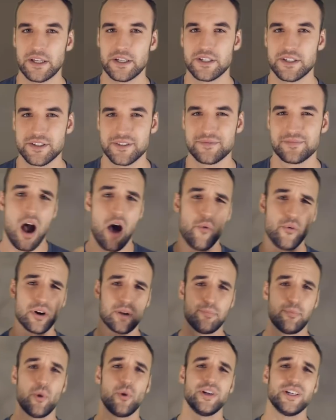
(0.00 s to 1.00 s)
it. I
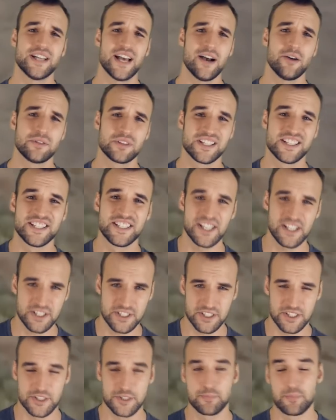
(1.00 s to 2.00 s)
want to point out the
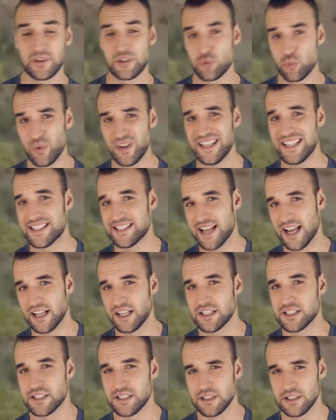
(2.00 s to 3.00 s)
distance between
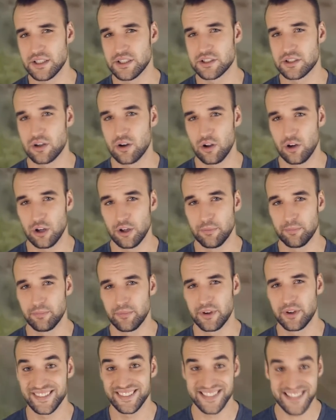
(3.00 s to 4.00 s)
tanks in this
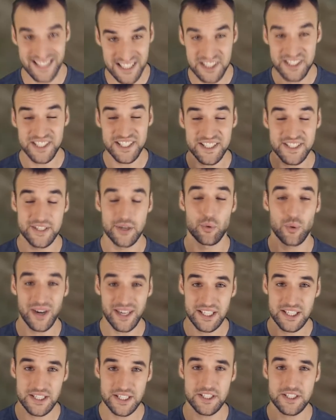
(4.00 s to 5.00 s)
column. This is the
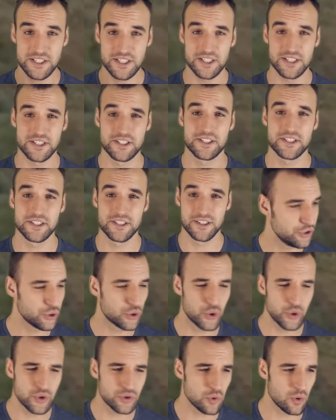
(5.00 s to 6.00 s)
right distance. You
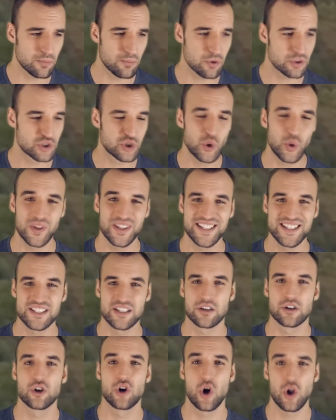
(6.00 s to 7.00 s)
couldn't almost call
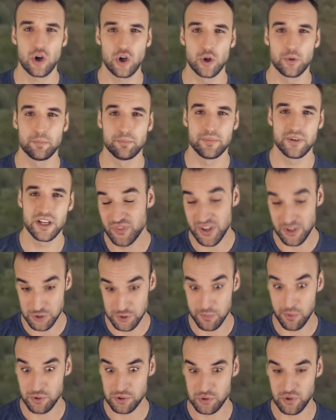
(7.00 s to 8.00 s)
this a column.
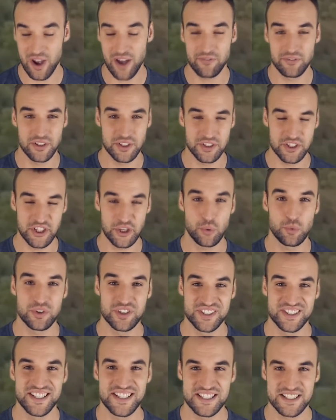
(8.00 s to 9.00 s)
They're supposed to have these
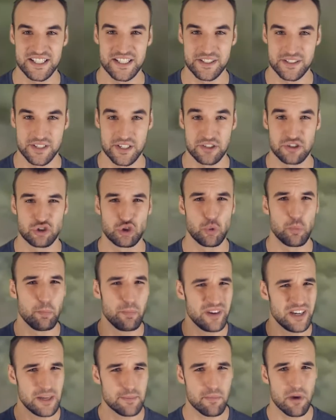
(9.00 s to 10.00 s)
huge distances to
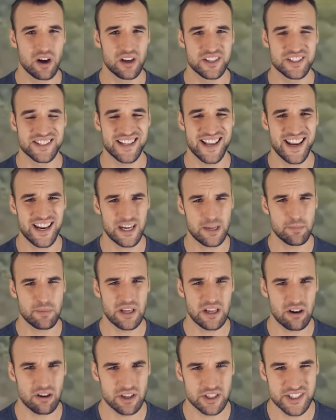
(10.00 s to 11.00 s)
minimize
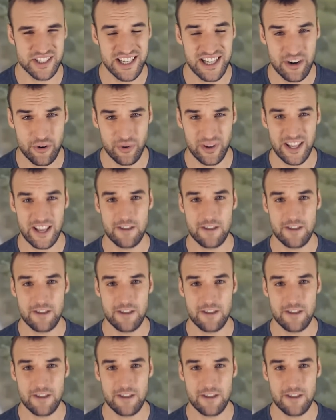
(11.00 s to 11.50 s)
enemy artillery